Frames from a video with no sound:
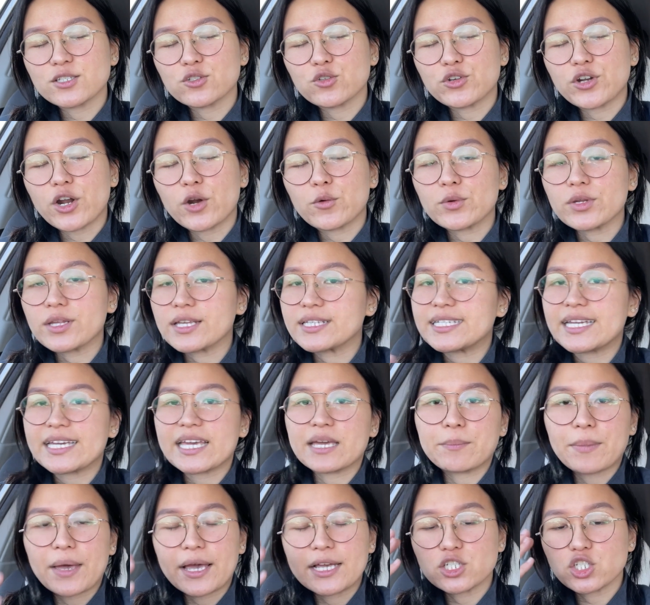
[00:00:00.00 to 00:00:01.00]
you're not really taking
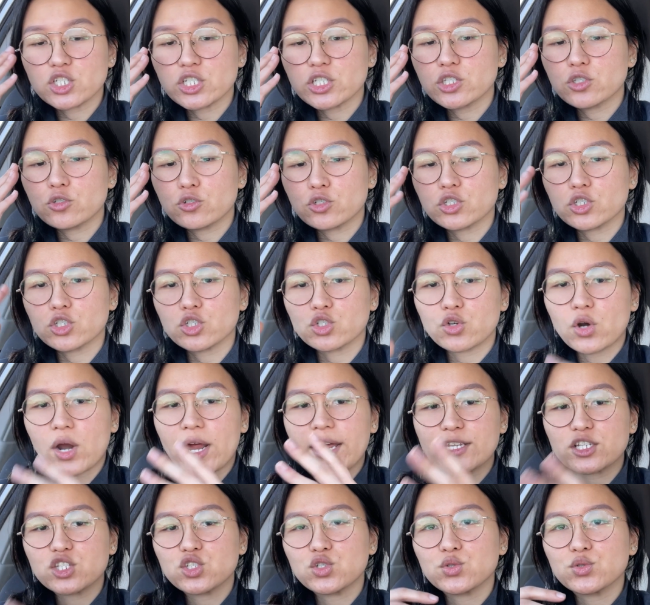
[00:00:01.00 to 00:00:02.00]
patients, you're just
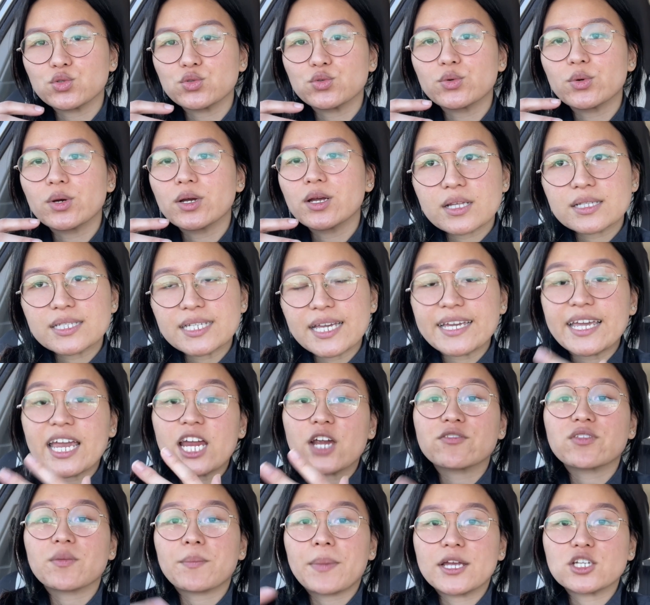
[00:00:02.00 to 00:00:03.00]
trying to take care
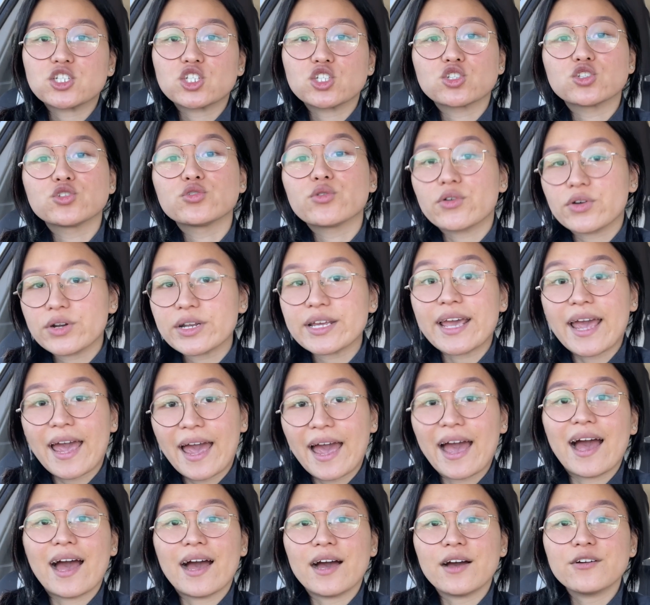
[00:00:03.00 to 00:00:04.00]
of the patients you already
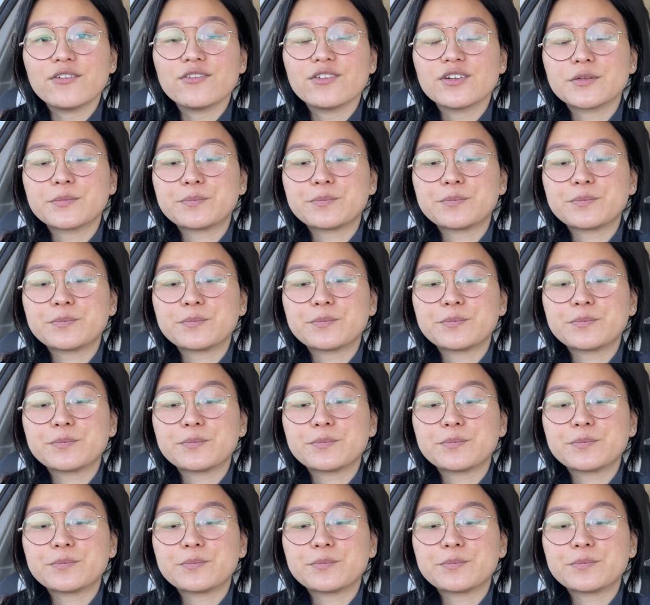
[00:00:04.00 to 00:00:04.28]
have.